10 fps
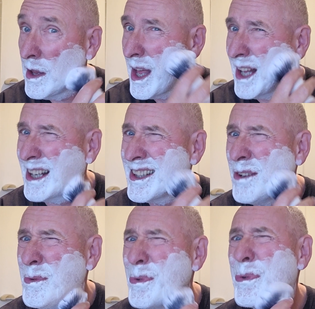And I
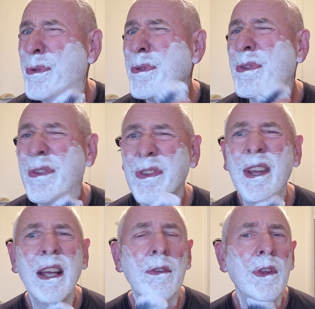don't
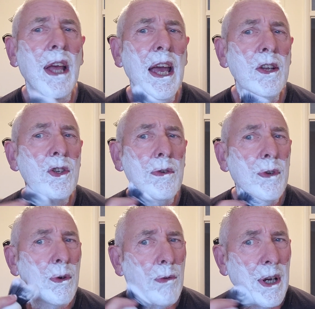think the edge of
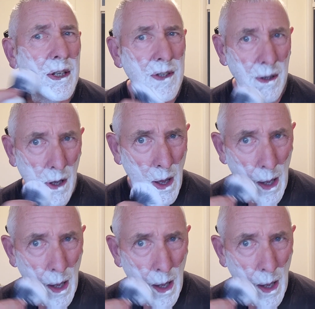your razor